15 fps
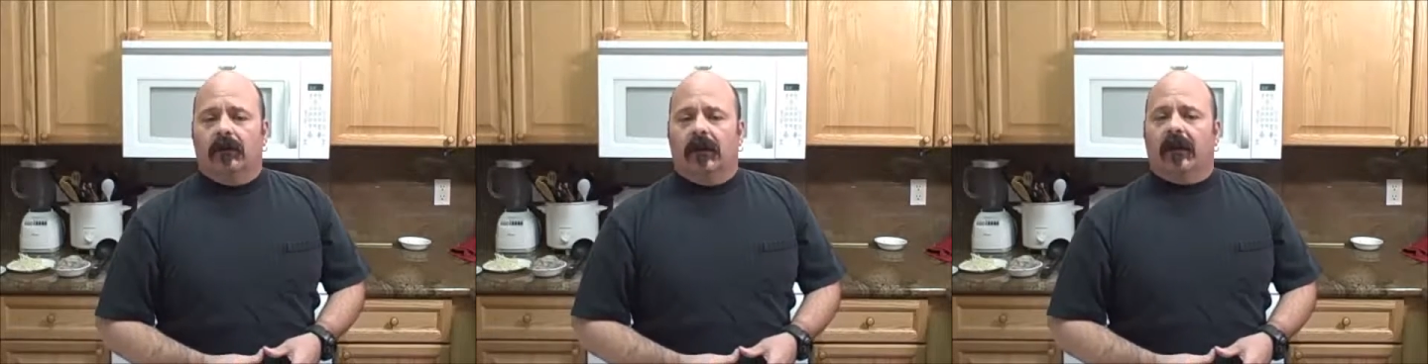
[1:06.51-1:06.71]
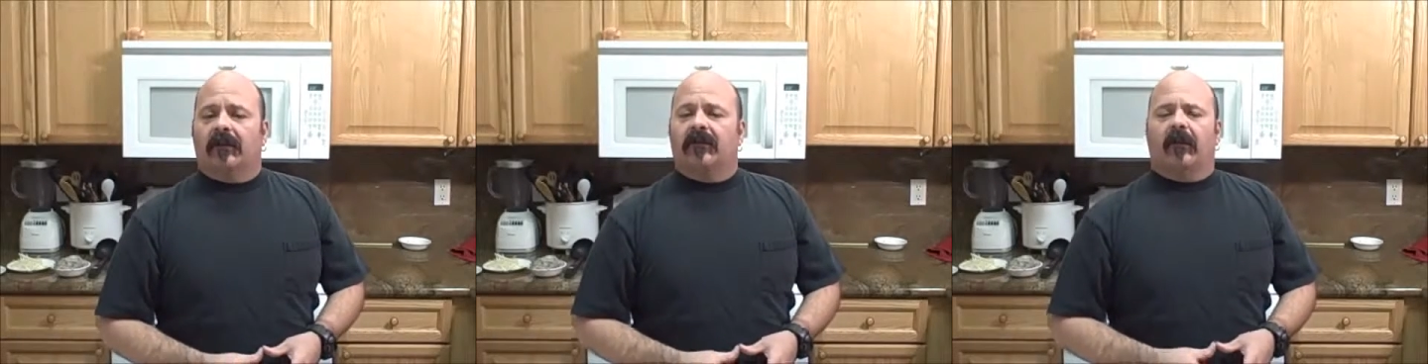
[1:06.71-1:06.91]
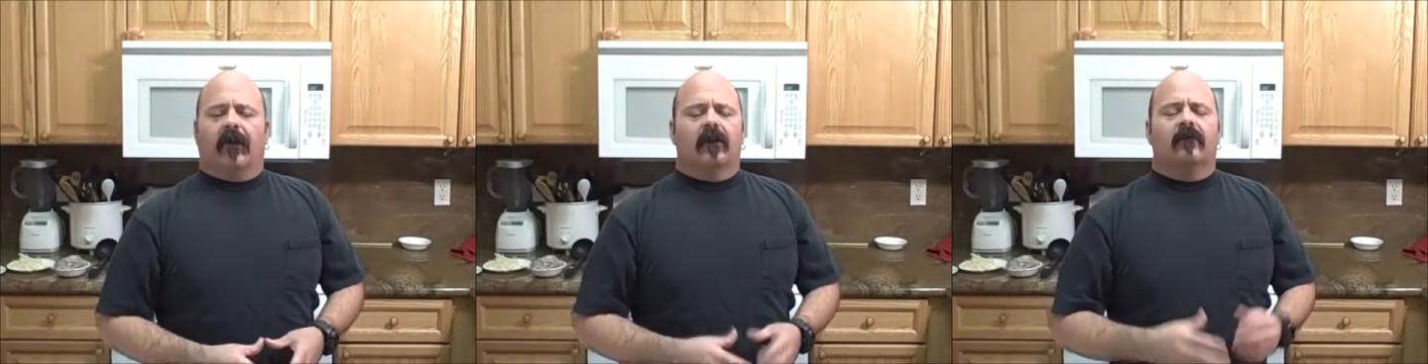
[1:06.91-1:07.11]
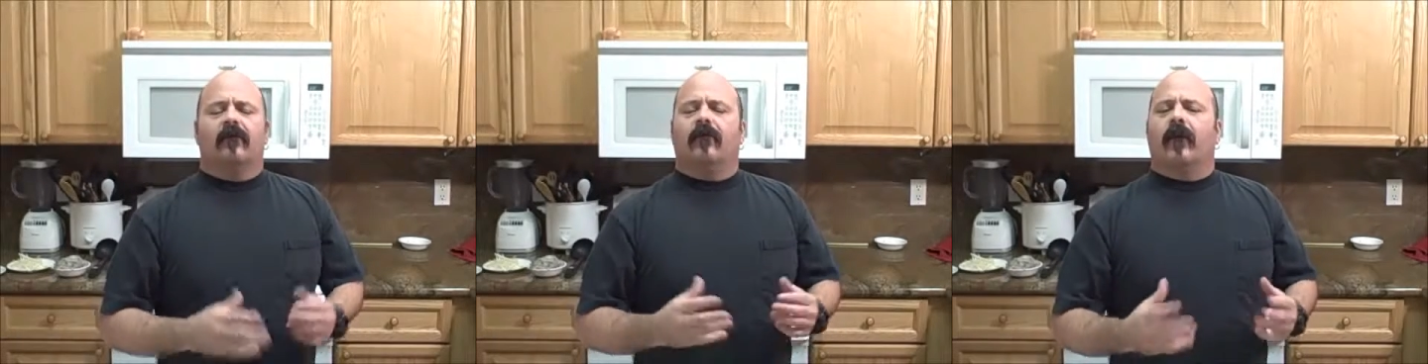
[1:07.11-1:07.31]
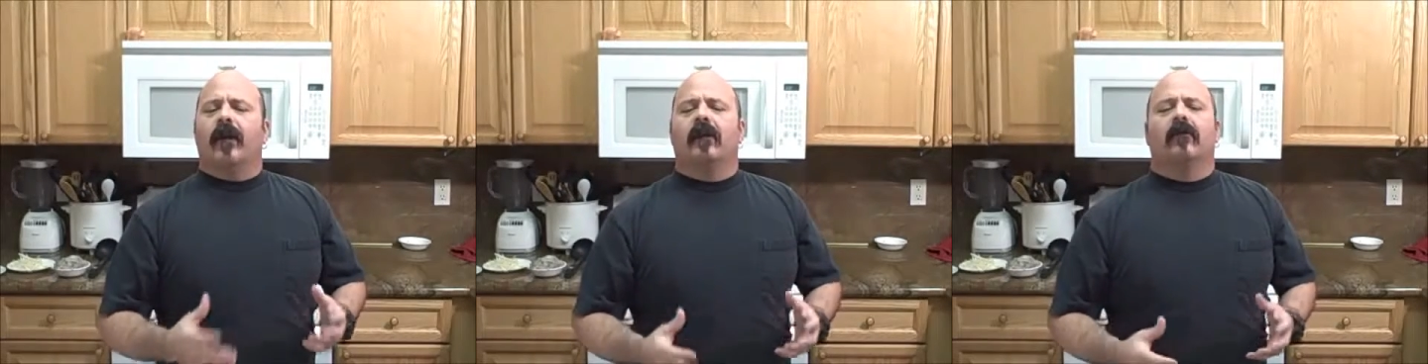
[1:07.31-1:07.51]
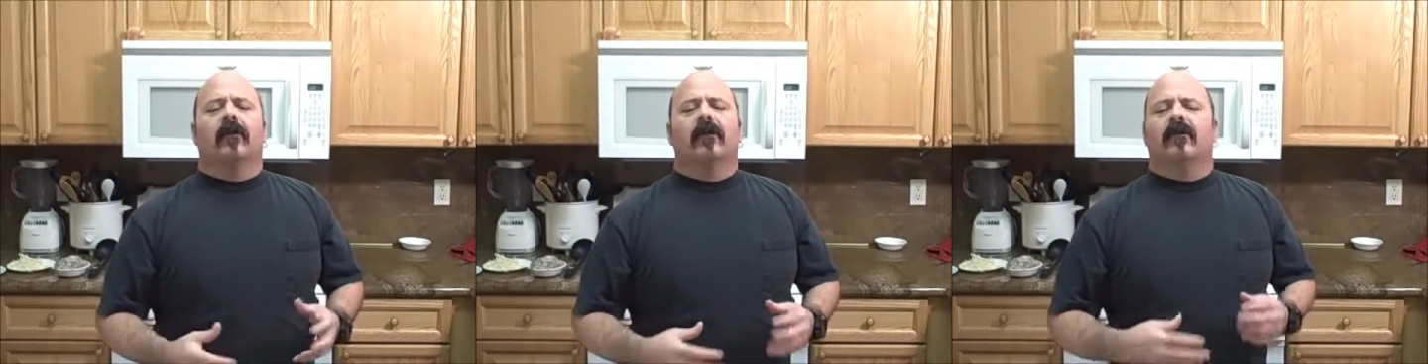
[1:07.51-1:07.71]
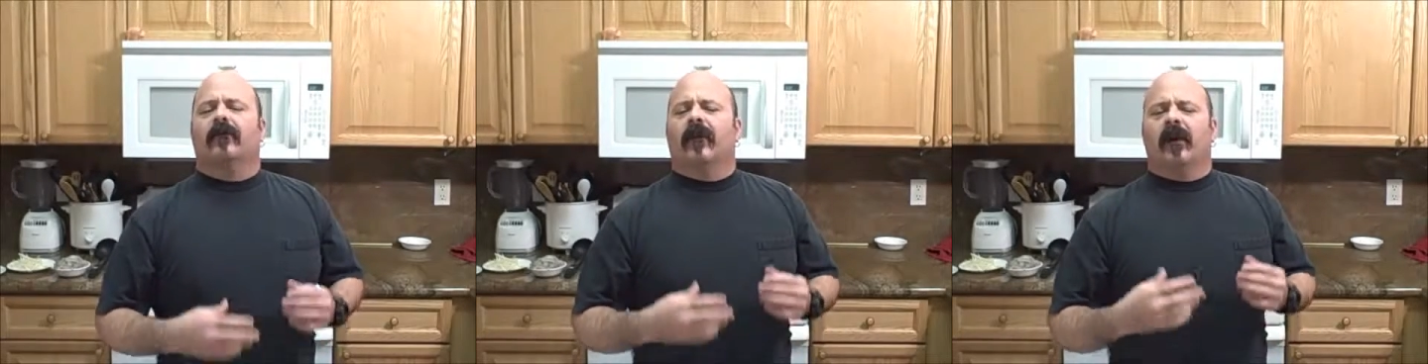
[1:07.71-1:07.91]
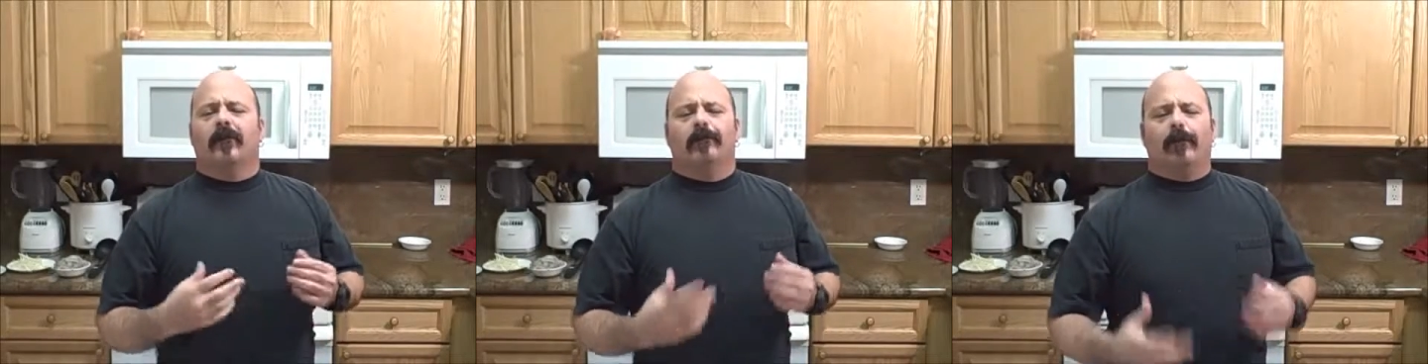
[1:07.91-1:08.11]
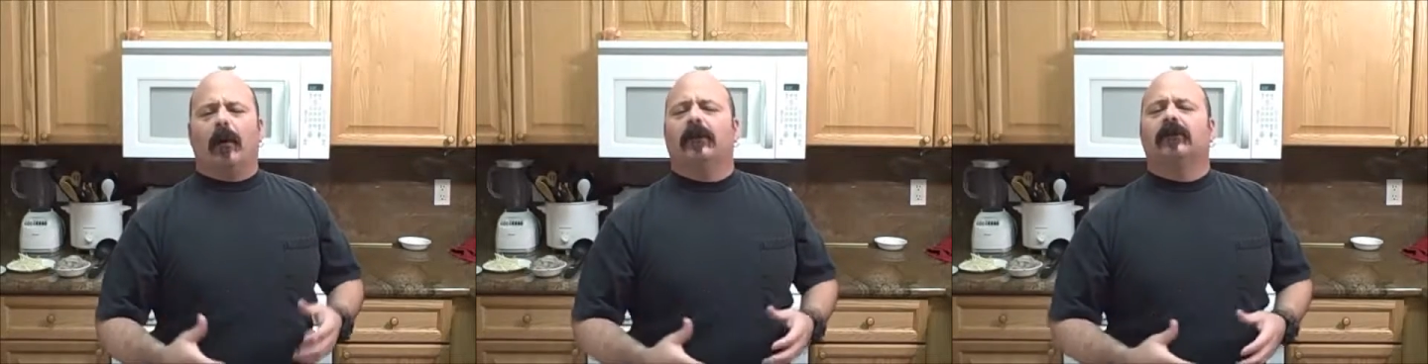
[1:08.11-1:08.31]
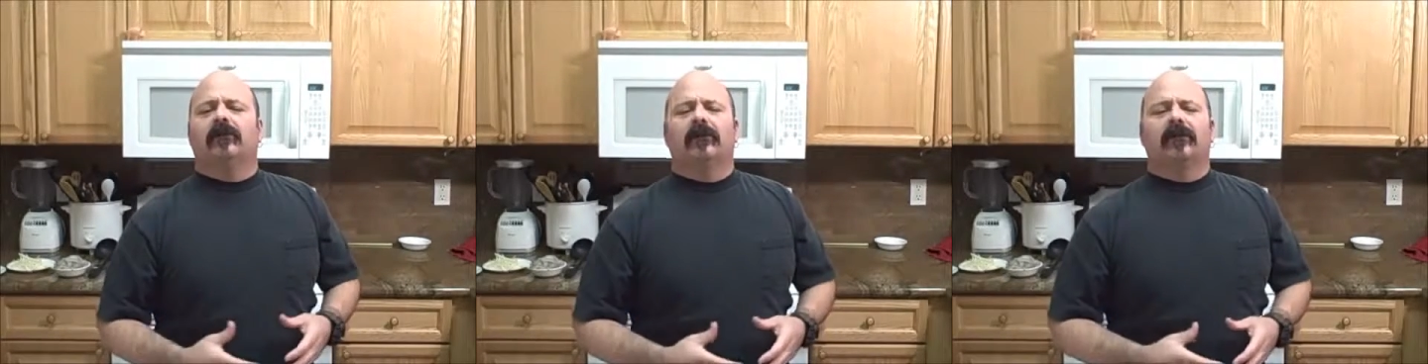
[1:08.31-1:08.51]
It's very fragrant, very
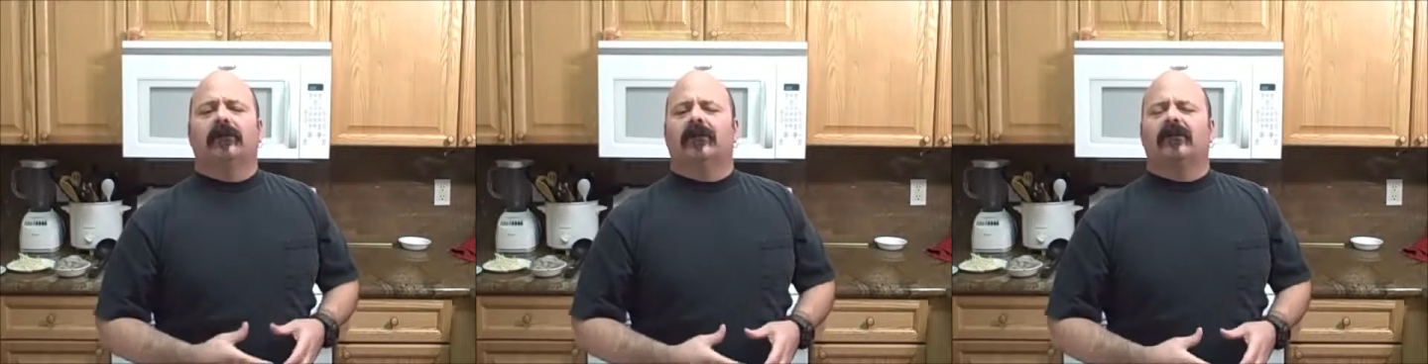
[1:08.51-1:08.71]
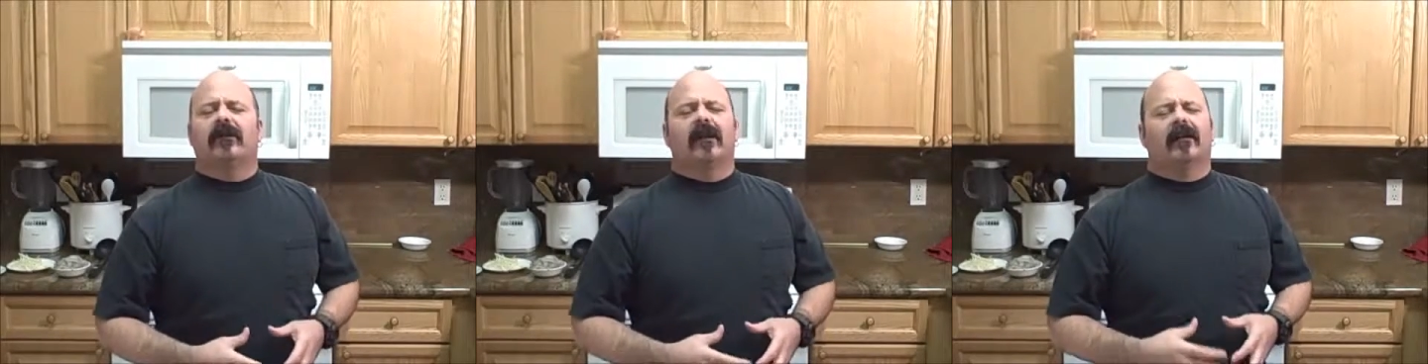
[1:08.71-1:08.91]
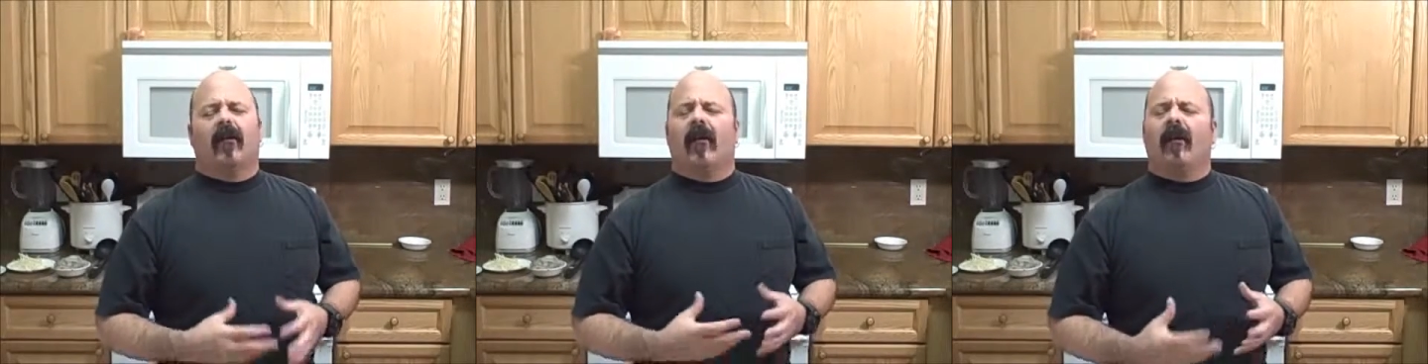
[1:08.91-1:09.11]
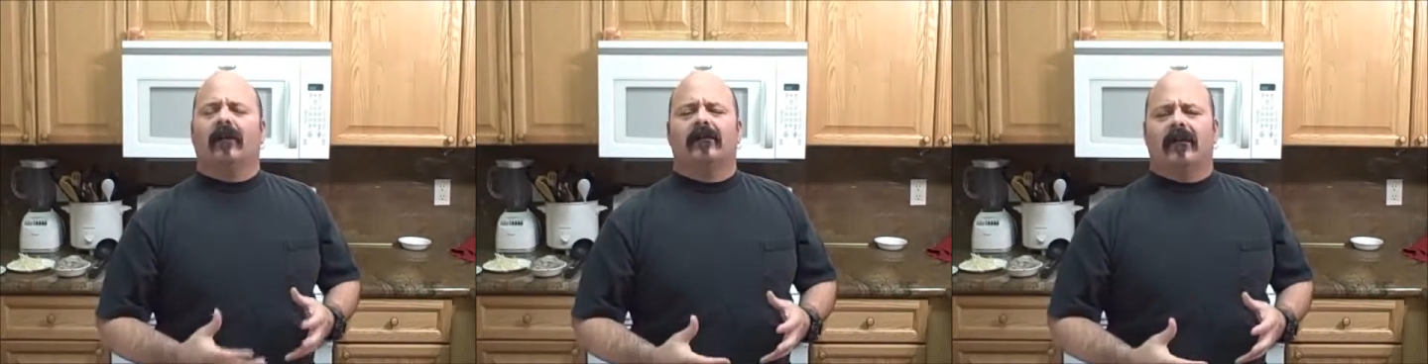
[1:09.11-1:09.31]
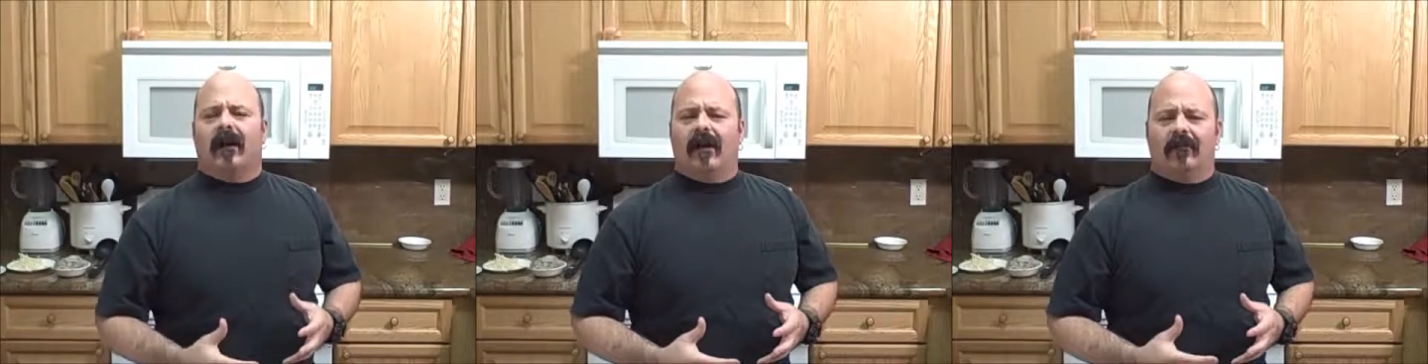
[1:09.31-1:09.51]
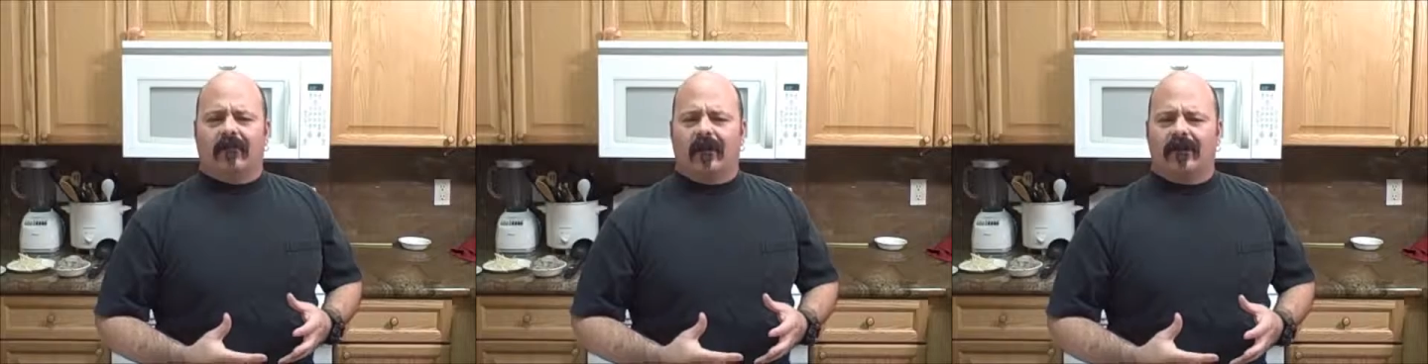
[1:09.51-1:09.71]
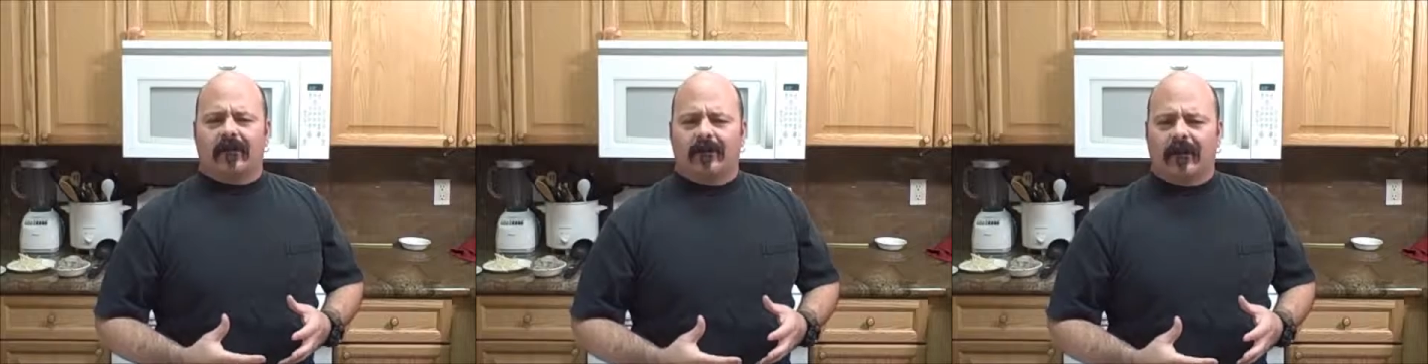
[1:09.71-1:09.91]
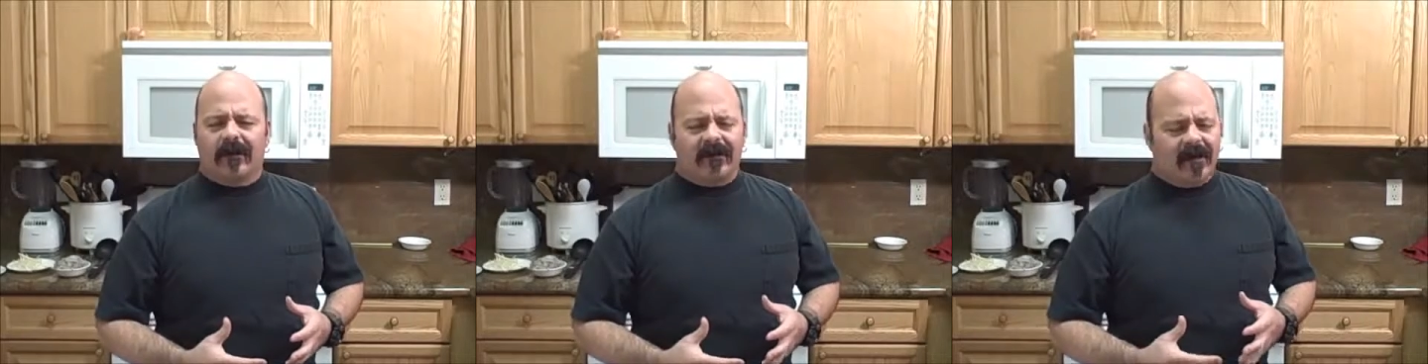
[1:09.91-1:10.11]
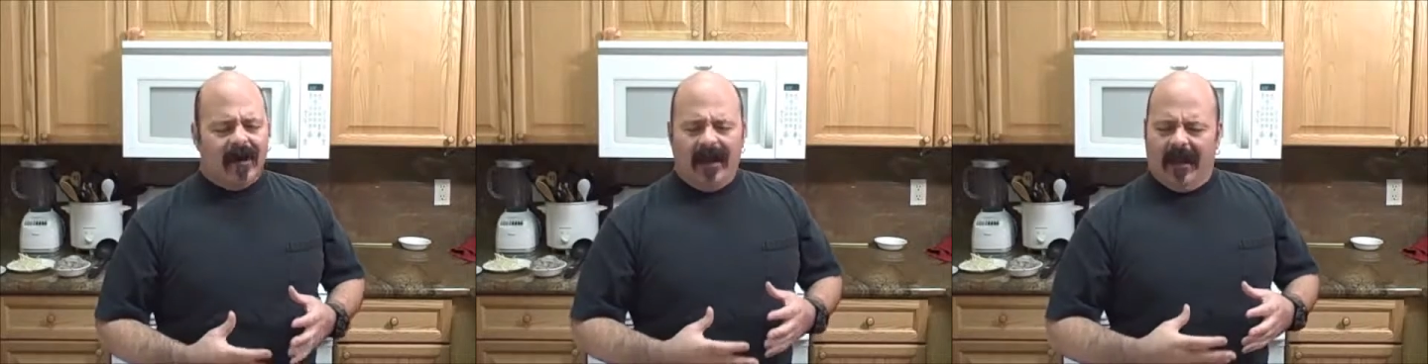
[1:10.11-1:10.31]
pungent, just like all Thai recipes.